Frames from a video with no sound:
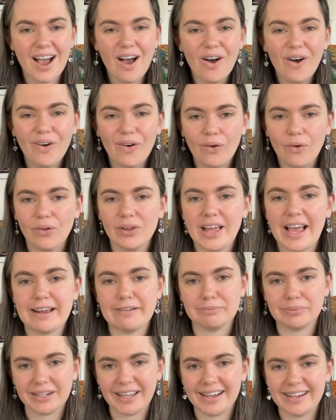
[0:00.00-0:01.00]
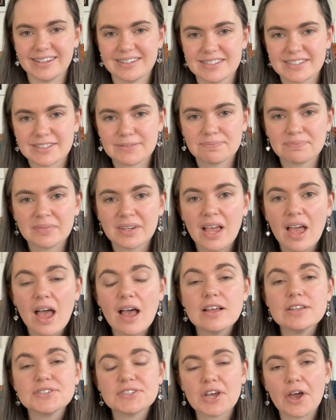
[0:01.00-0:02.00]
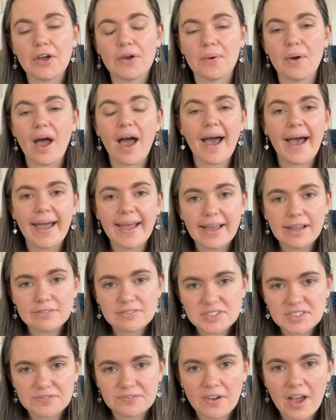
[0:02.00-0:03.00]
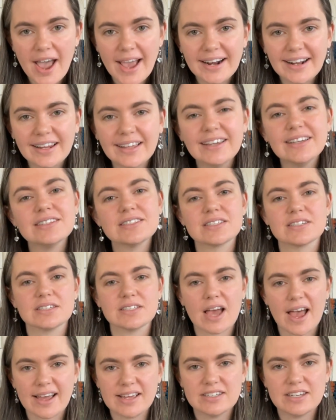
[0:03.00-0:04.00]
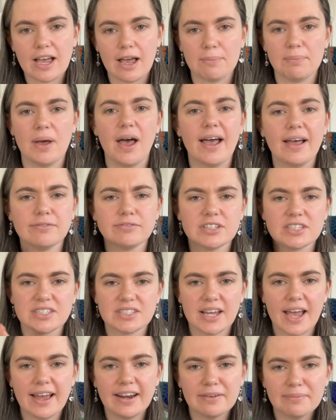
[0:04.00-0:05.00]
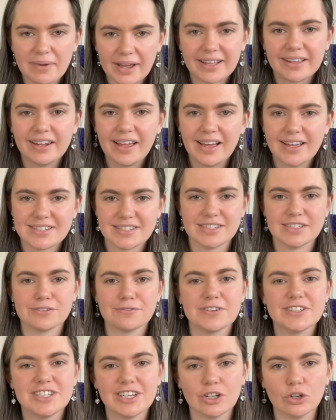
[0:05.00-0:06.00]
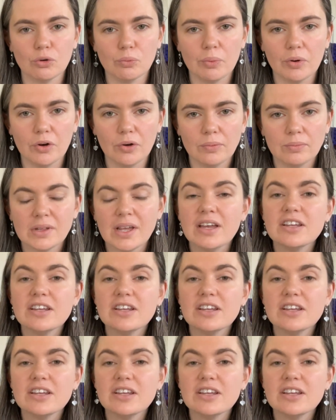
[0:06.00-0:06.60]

haul and plans. So I have finally signed up. I have decided my classes for Jingle Ball.